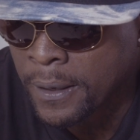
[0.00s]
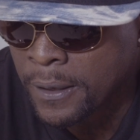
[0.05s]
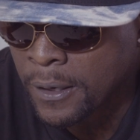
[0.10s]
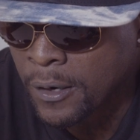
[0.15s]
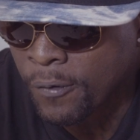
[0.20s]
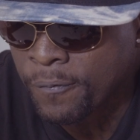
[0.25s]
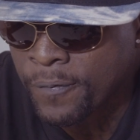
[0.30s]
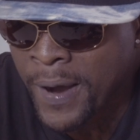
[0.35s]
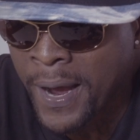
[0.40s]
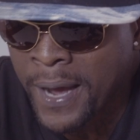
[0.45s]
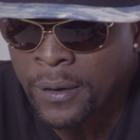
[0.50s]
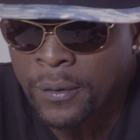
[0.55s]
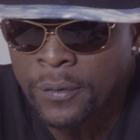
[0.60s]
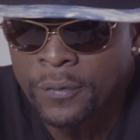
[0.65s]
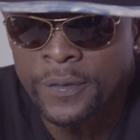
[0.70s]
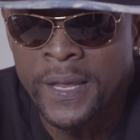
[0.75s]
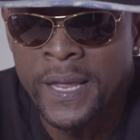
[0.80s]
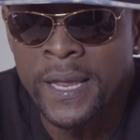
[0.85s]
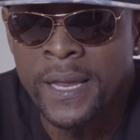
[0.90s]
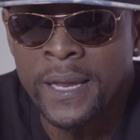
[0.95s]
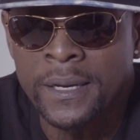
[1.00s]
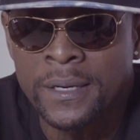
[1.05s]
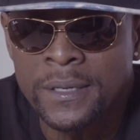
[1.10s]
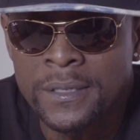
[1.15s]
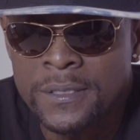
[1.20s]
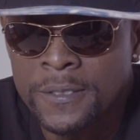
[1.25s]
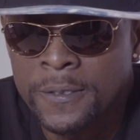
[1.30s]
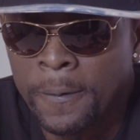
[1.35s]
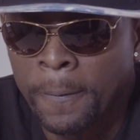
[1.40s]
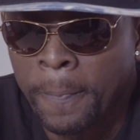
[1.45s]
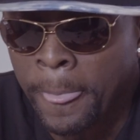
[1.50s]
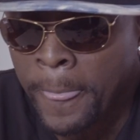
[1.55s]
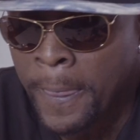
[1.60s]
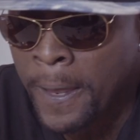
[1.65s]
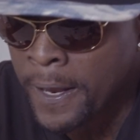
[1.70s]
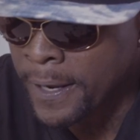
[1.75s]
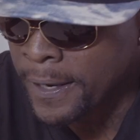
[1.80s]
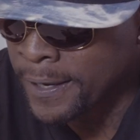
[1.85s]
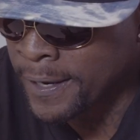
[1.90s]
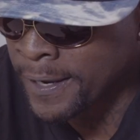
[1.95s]
the finer things,
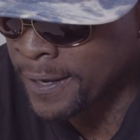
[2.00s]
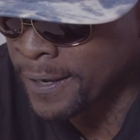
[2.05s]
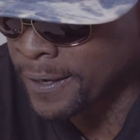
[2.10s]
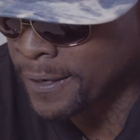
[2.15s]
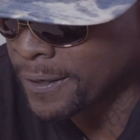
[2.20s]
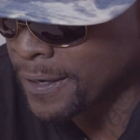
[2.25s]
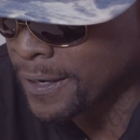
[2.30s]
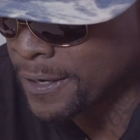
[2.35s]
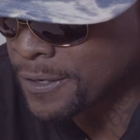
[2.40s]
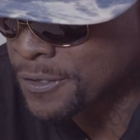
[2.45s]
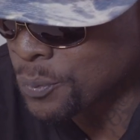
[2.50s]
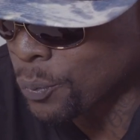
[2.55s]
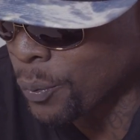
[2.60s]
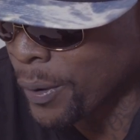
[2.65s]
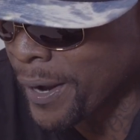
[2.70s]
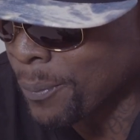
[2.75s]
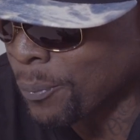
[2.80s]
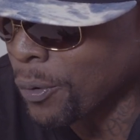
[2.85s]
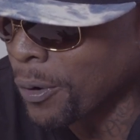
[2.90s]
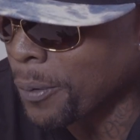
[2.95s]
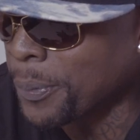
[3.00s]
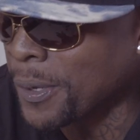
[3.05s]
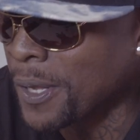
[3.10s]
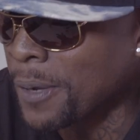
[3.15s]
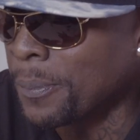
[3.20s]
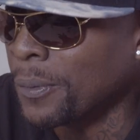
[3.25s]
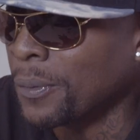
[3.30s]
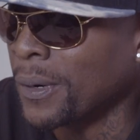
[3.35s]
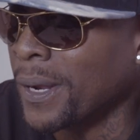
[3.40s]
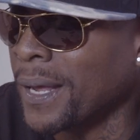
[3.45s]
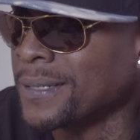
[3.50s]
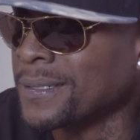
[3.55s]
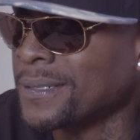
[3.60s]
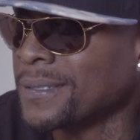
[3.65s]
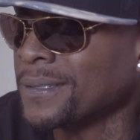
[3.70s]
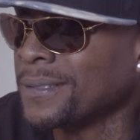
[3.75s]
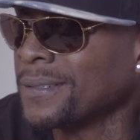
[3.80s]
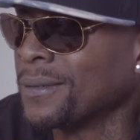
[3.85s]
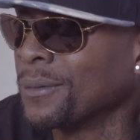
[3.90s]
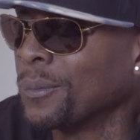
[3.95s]
and it's way more people
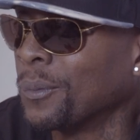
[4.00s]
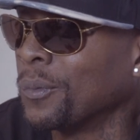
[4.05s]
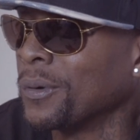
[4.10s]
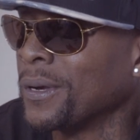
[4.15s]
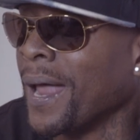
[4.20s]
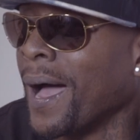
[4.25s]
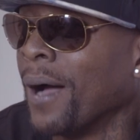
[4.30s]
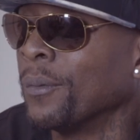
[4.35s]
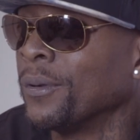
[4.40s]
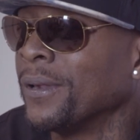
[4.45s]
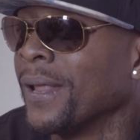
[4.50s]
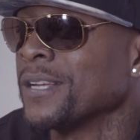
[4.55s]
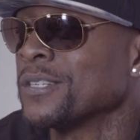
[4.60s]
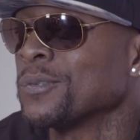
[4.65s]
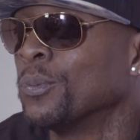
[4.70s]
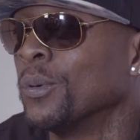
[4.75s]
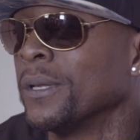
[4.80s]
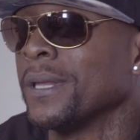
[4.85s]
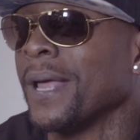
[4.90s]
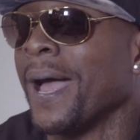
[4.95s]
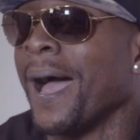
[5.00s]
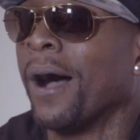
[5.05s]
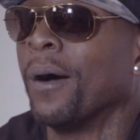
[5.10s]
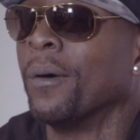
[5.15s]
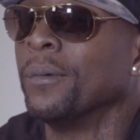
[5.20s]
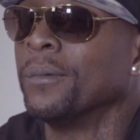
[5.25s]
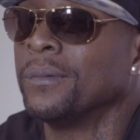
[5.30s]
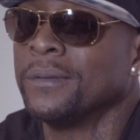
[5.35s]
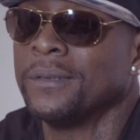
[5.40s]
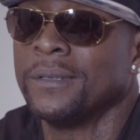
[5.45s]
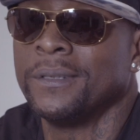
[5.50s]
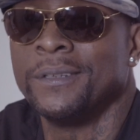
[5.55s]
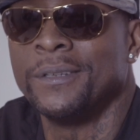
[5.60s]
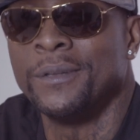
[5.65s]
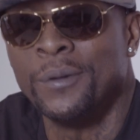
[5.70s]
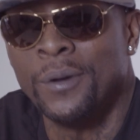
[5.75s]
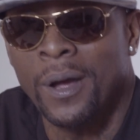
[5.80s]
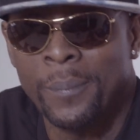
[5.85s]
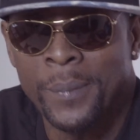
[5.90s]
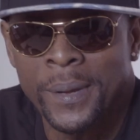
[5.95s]
that's not that's without.
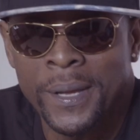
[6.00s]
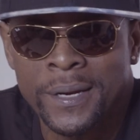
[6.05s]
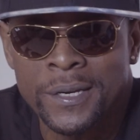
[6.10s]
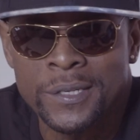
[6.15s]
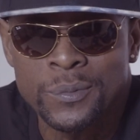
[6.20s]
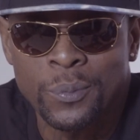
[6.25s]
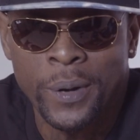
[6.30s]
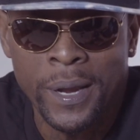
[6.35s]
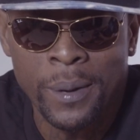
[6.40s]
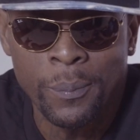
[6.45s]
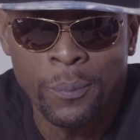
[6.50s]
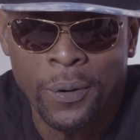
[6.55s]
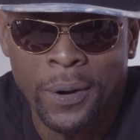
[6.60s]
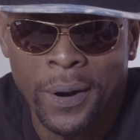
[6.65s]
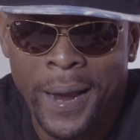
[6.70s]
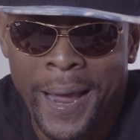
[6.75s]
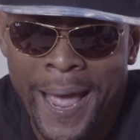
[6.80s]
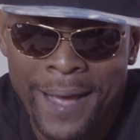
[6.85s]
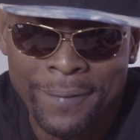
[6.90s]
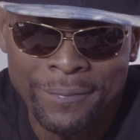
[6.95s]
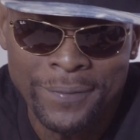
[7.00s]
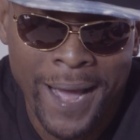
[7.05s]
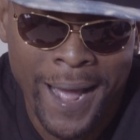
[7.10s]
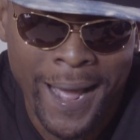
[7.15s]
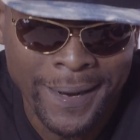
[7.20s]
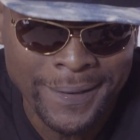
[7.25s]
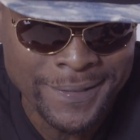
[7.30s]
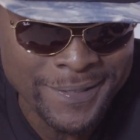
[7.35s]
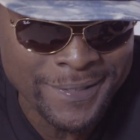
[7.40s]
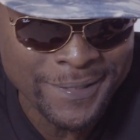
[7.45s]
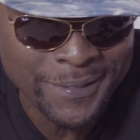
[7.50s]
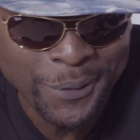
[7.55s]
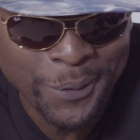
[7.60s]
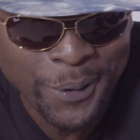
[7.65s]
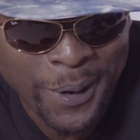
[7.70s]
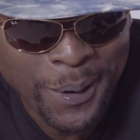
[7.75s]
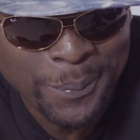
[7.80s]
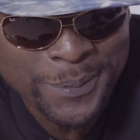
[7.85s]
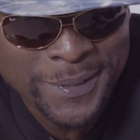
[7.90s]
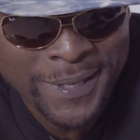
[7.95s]
You know what I mean? It's way more have-nots. You
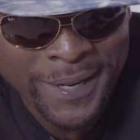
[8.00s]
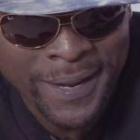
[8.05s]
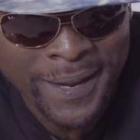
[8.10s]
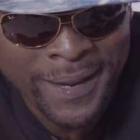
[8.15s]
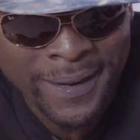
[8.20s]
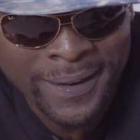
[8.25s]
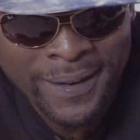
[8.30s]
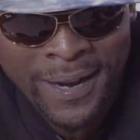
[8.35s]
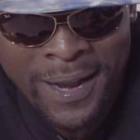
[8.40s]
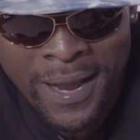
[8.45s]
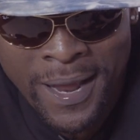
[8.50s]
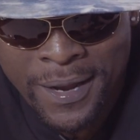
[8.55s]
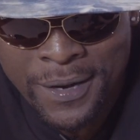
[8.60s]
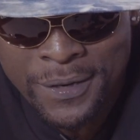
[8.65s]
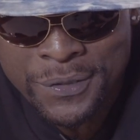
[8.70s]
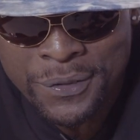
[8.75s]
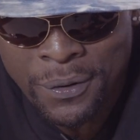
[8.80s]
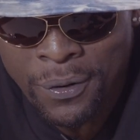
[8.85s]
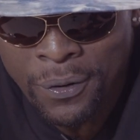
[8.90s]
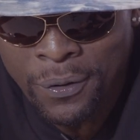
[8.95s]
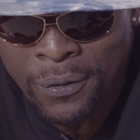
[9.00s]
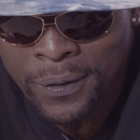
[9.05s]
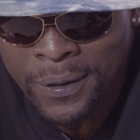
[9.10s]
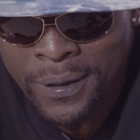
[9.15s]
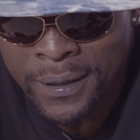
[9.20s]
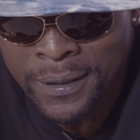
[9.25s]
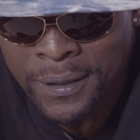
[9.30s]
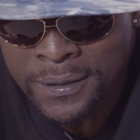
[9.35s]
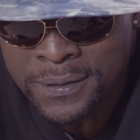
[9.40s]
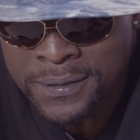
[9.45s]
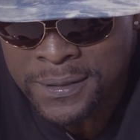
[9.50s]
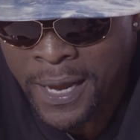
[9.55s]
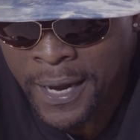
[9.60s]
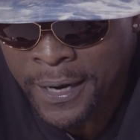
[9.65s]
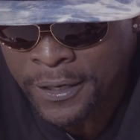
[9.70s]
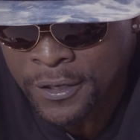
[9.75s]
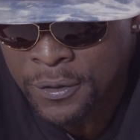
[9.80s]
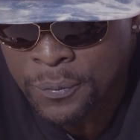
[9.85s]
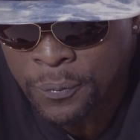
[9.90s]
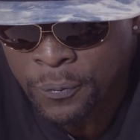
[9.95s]
know what I'm saying? Right. So it's
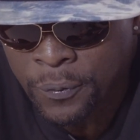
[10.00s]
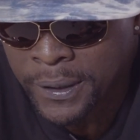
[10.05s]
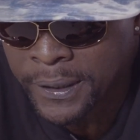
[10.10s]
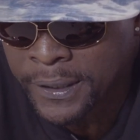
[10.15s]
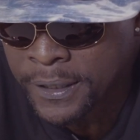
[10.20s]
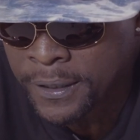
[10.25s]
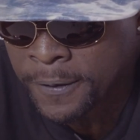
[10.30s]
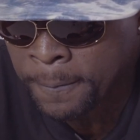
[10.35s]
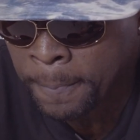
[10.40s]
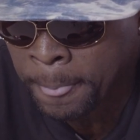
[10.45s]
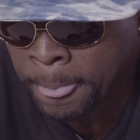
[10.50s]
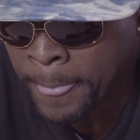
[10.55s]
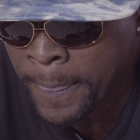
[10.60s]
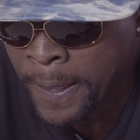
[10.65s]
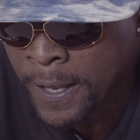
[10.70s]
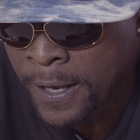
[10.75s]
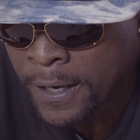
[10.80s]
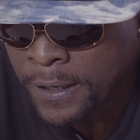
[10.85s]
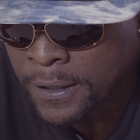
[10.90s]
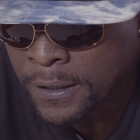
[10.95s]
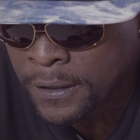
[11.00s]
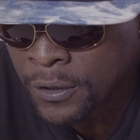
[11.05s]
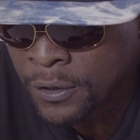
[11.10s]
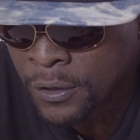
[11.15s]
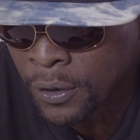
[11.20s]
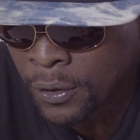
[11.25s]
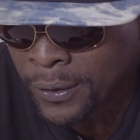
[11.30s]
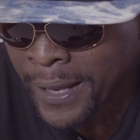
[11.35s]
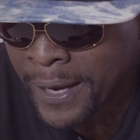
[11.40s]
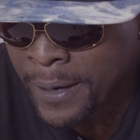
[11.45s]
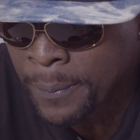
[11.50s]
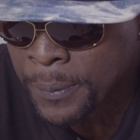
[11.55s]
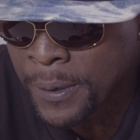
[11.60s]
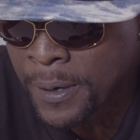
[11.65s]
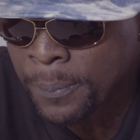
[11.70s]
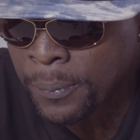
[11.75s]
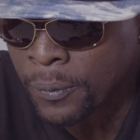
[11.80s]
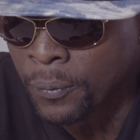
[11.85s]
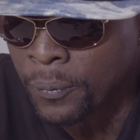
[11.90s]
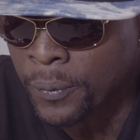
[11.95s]
like you really you know, letting
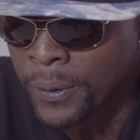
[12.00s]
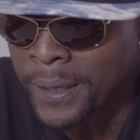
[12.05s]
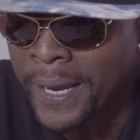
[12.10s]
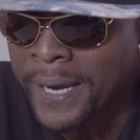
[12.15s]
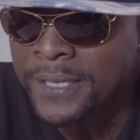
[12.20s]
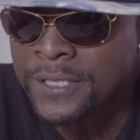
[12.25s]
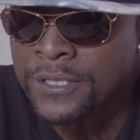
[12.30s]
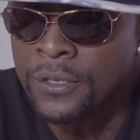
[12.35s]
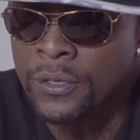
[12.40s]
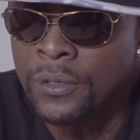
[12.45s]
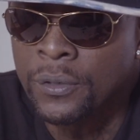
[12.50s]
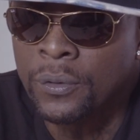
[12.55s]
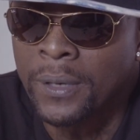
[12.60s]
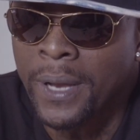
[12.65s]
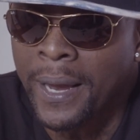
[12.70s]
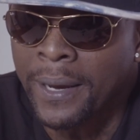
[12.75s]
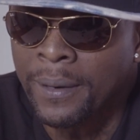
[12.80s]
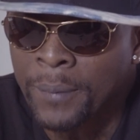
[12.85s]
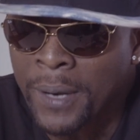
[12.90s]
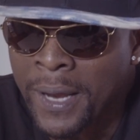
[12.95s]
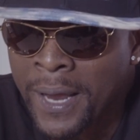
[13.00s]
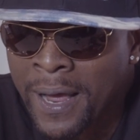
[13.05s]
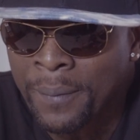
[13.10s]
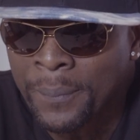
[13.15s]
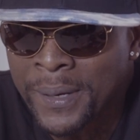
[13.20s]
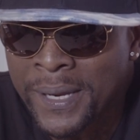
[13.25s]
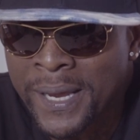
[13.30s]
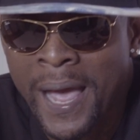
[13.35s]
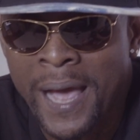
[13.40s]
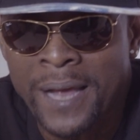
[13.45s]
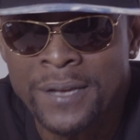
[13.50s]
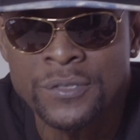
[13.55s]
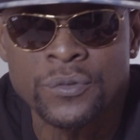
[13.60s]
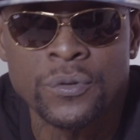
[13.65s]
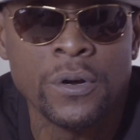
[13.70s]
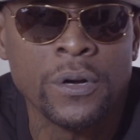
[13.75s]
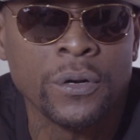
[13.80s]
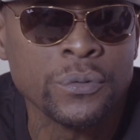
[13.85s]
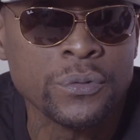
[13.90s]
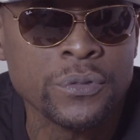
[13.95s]
people relate to you. Like, damn, he has
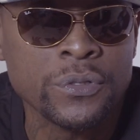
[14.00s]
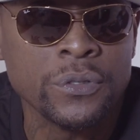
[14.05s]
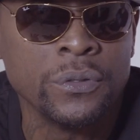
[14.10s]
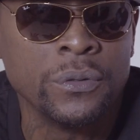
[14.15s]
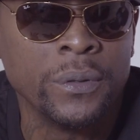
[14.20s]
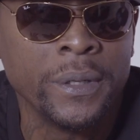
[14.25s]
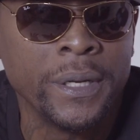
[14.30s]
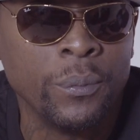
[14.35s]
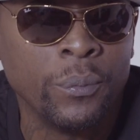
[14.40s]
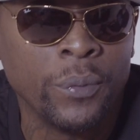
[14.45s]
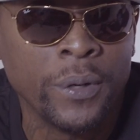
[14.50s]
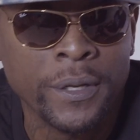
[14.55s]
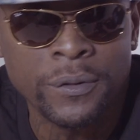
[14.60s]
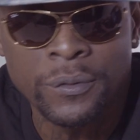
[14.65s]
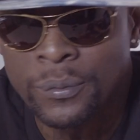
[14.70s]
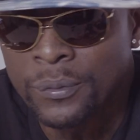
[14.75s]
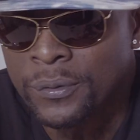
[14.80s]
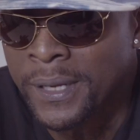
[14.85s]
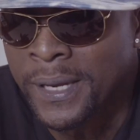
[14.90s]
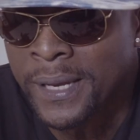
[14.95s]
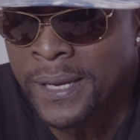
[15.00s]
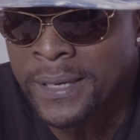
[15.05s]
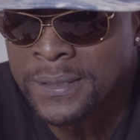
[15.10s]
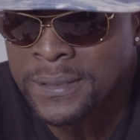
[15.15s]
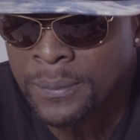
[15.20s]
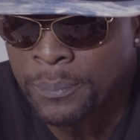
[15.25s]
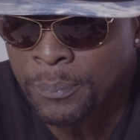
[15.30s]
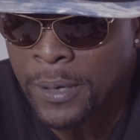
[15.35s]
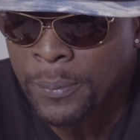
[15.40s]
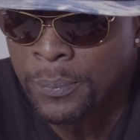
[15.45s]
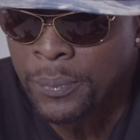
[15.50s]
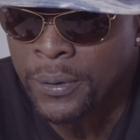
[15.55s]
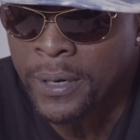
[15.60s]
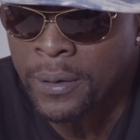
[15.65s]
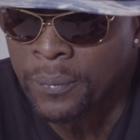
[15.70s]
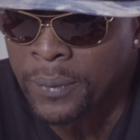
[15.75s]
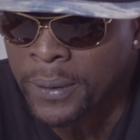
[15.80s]
struggles too. He went through things and people can